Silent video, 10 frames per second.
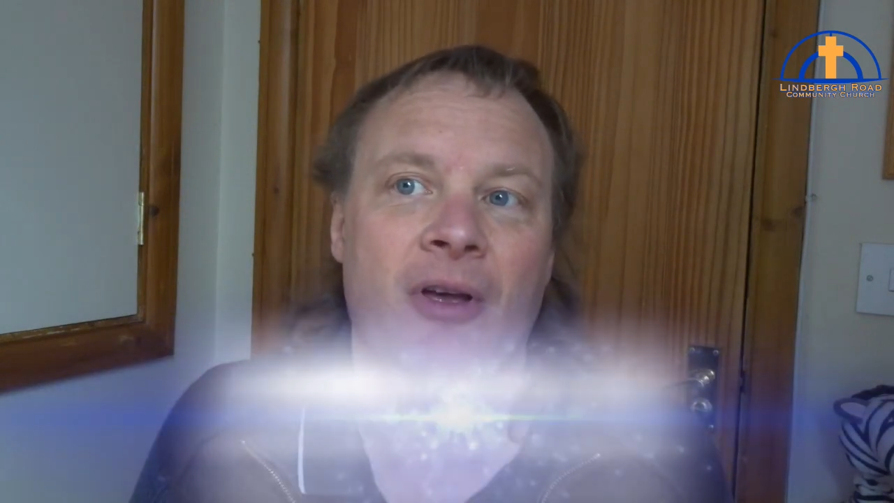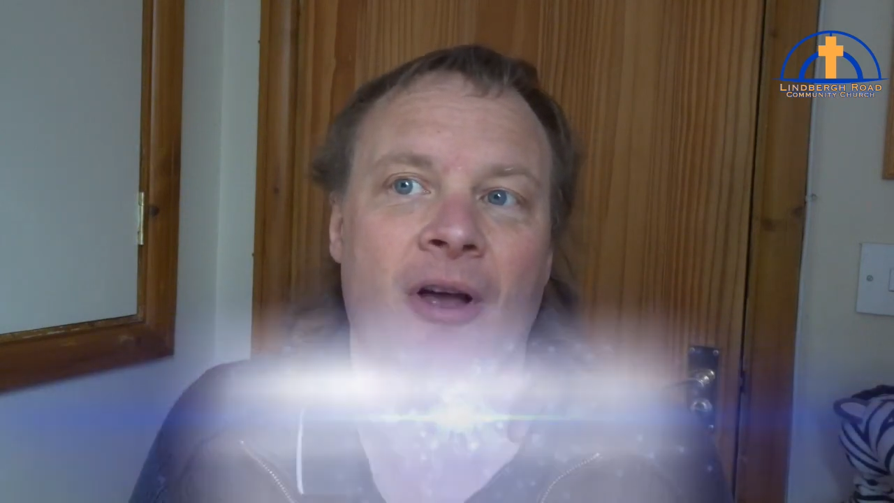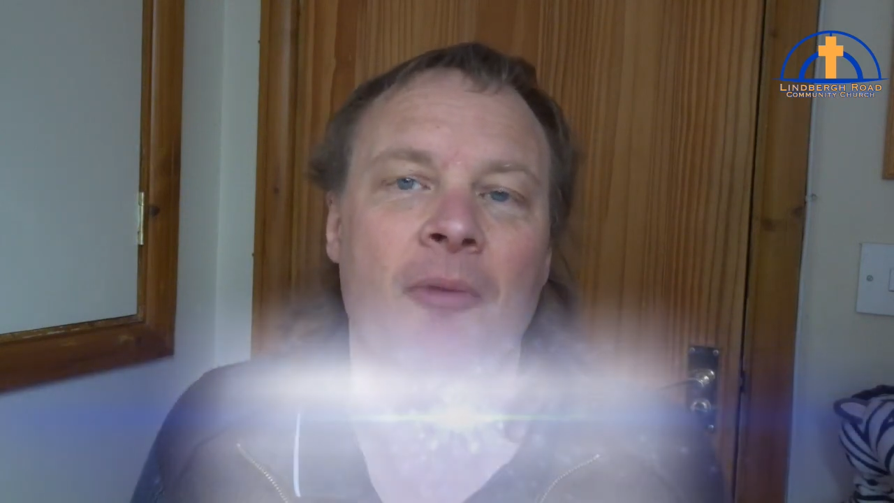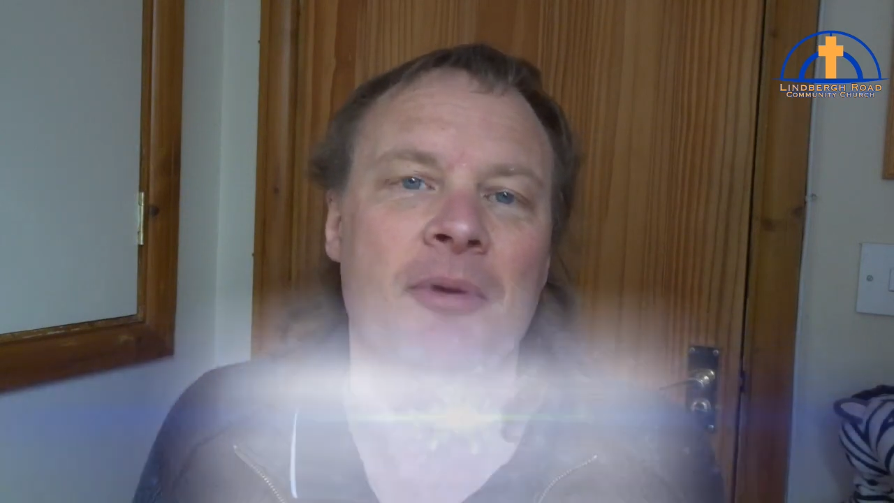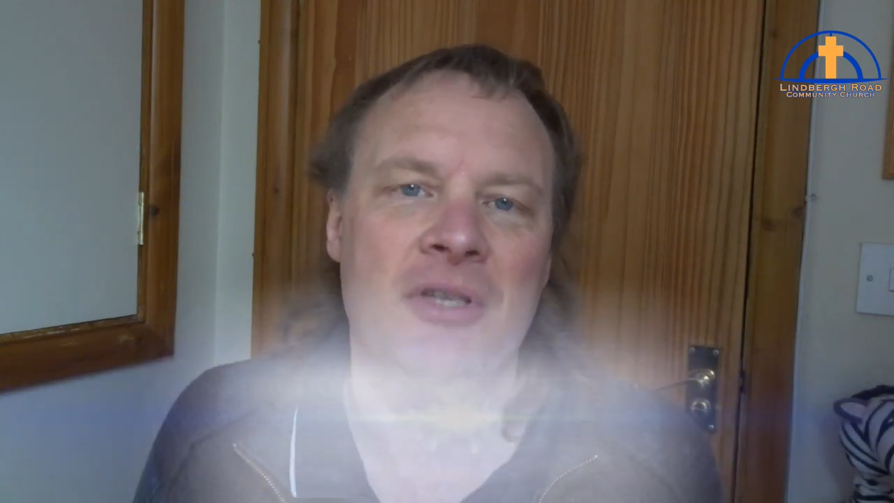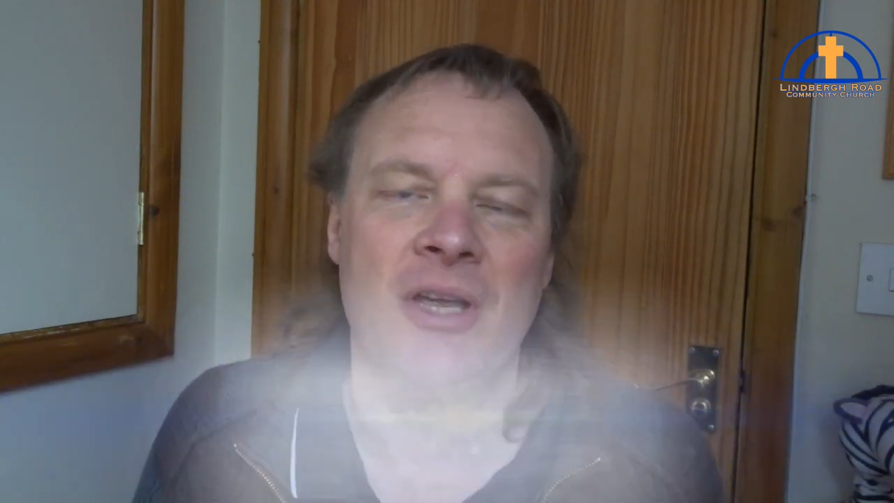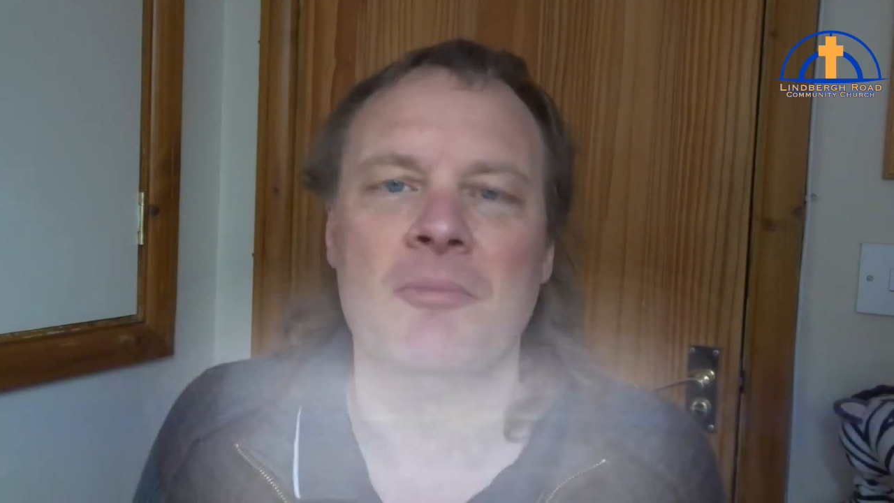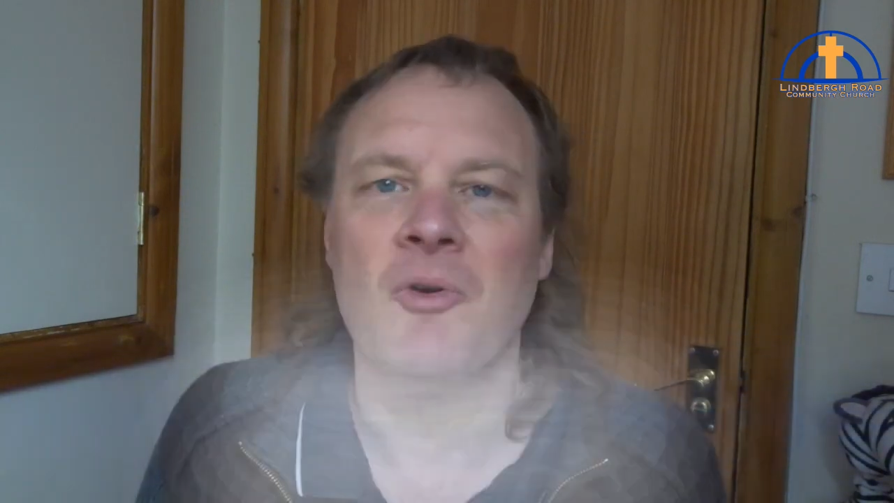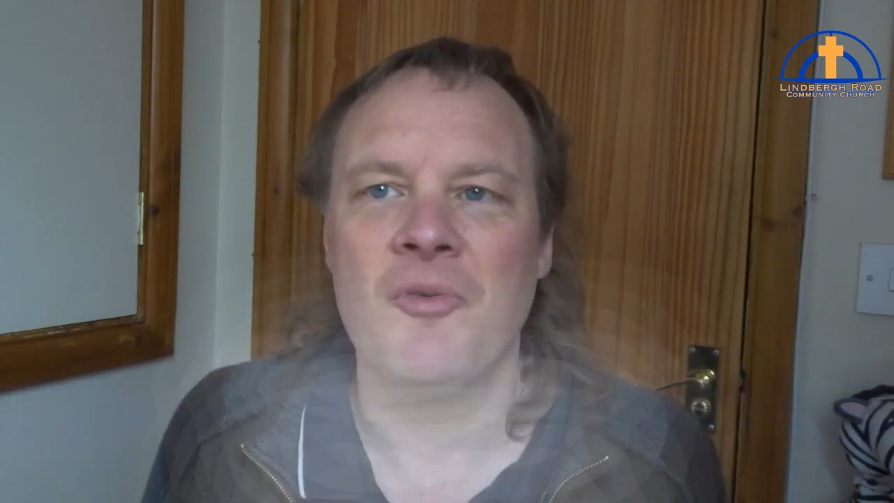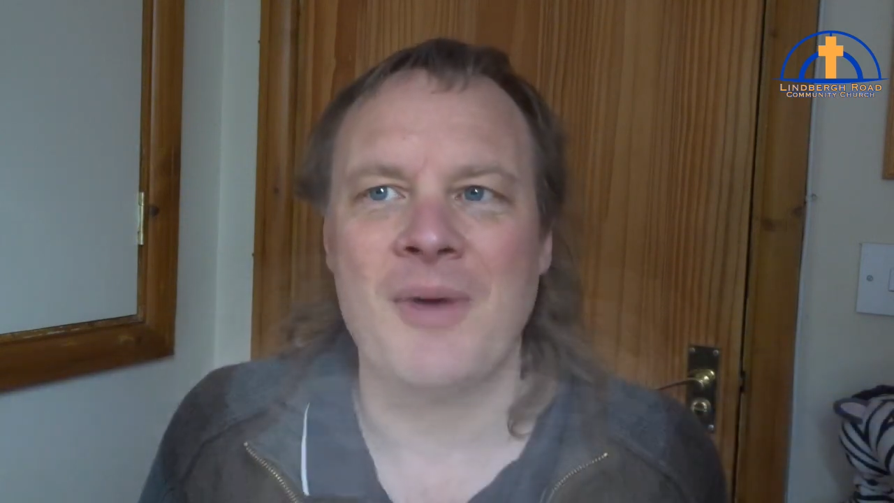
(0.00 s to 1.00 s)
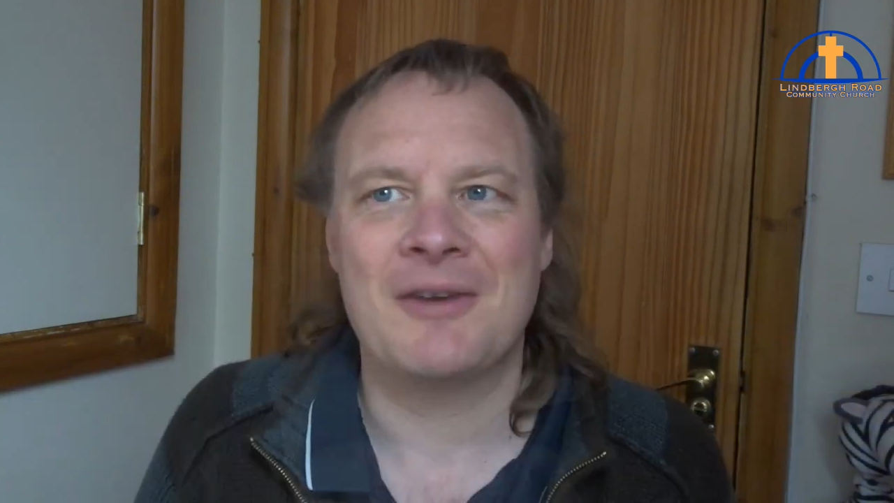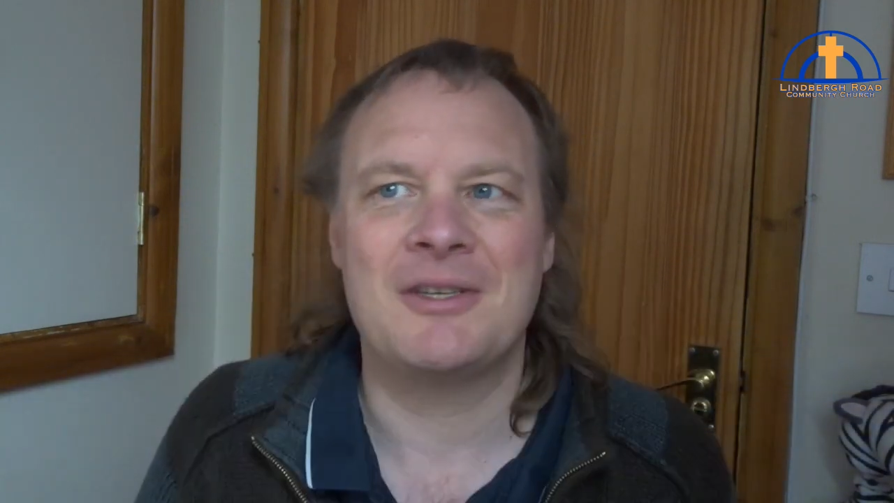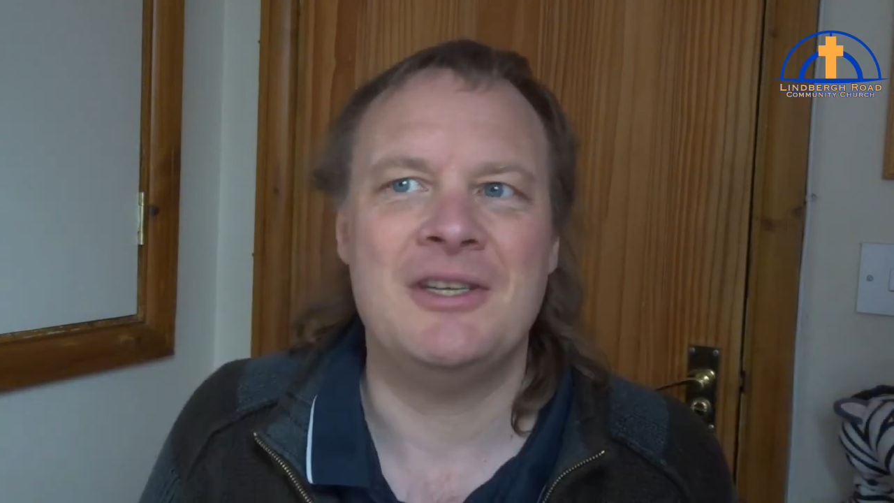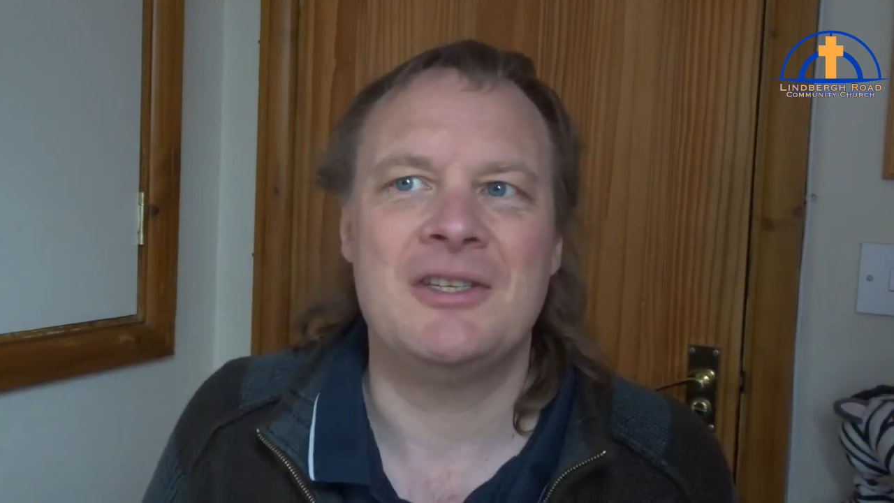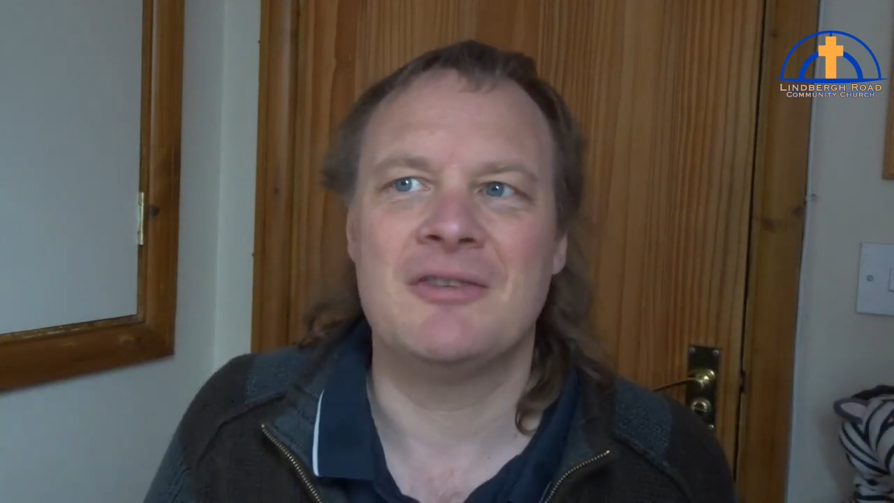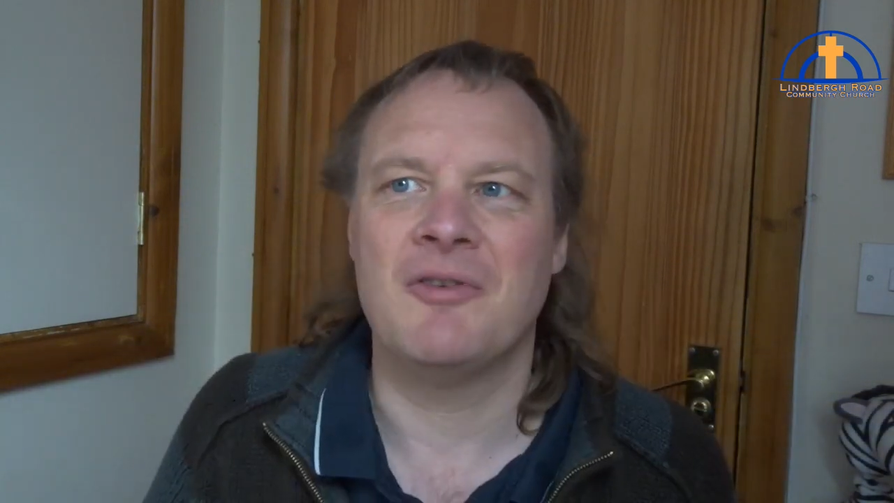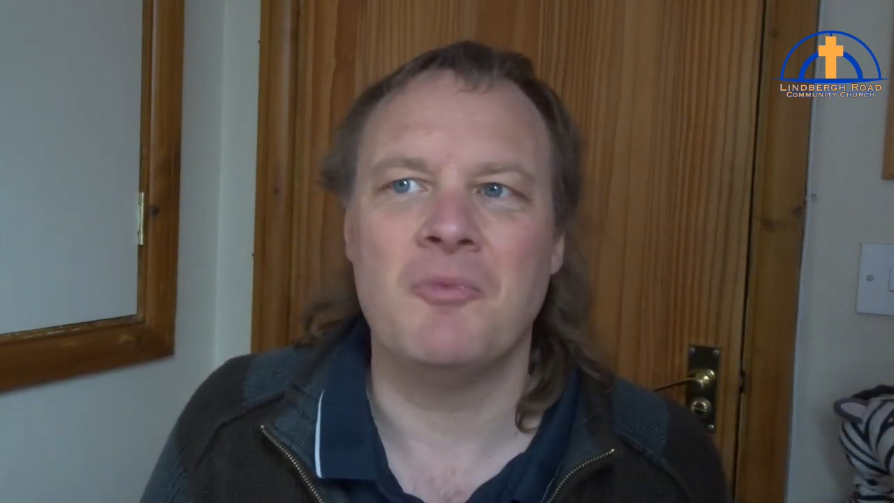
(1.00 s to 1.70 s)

I'll be saying more about Easter